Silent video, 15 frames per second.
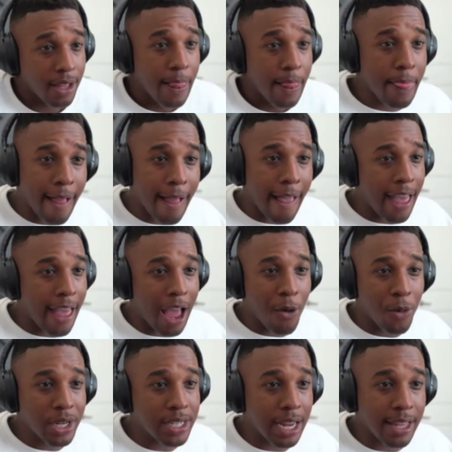But like
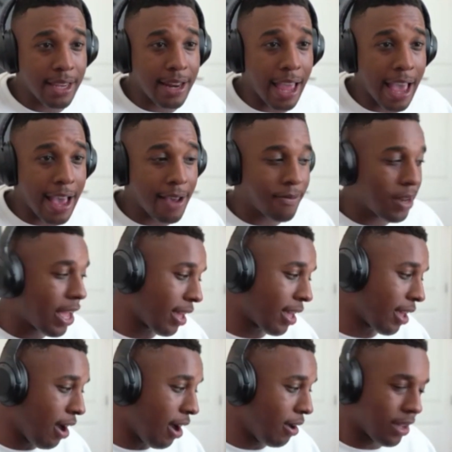I wish I could
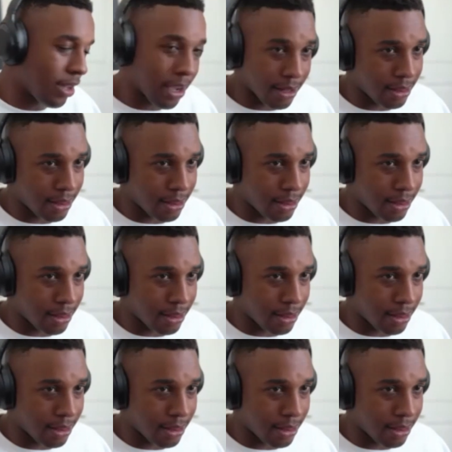have like,